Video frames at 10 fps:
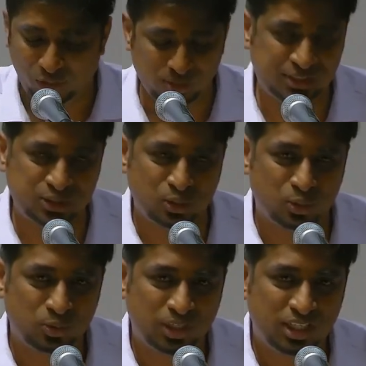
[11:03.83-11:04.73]
and
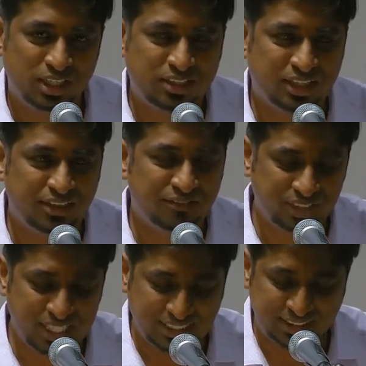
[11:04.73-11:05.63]
also
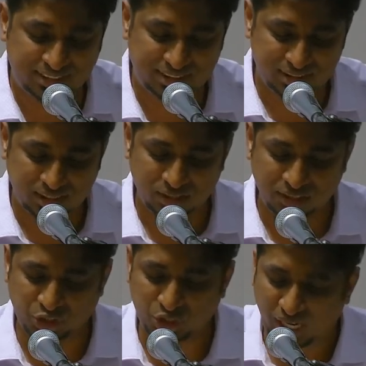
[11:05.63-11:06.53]
converts
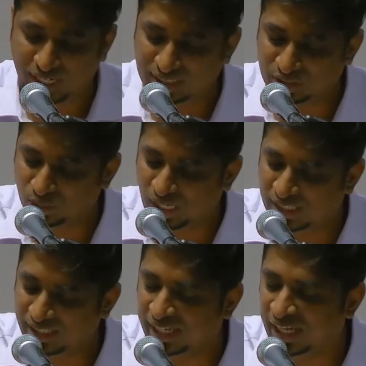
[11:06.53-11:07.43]
the child
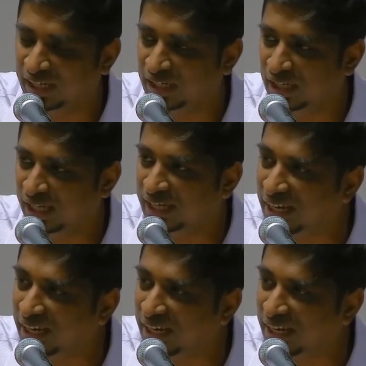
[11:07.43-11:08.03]
so that they can